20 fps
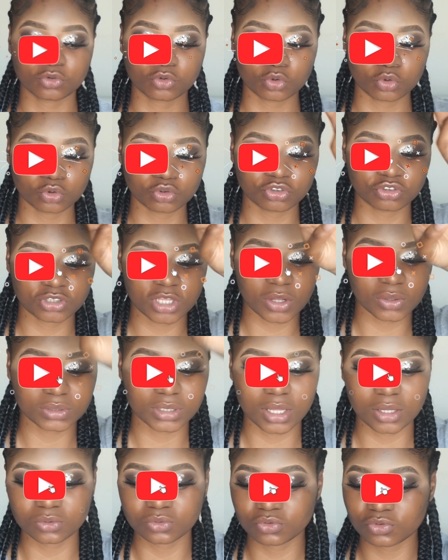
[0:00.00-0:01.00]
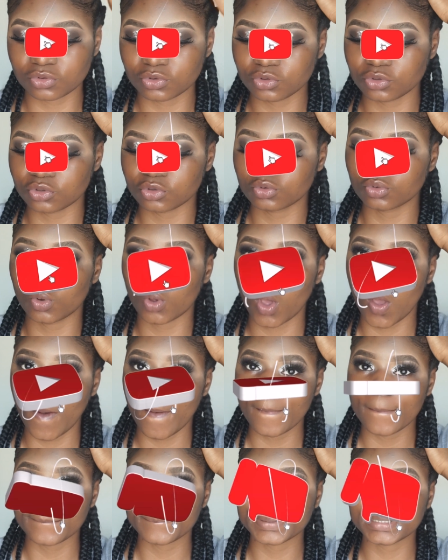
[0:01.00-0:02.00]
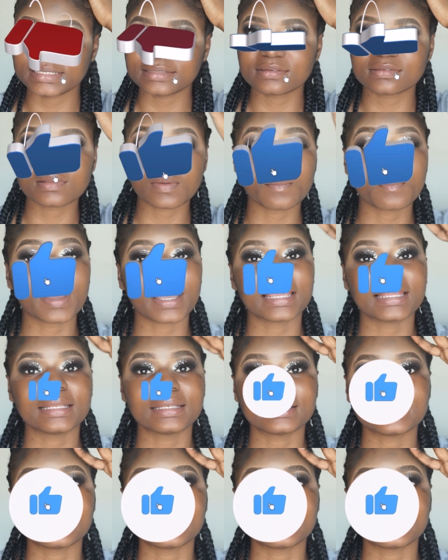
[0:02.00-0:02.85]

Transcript: so shout out to you, Beats by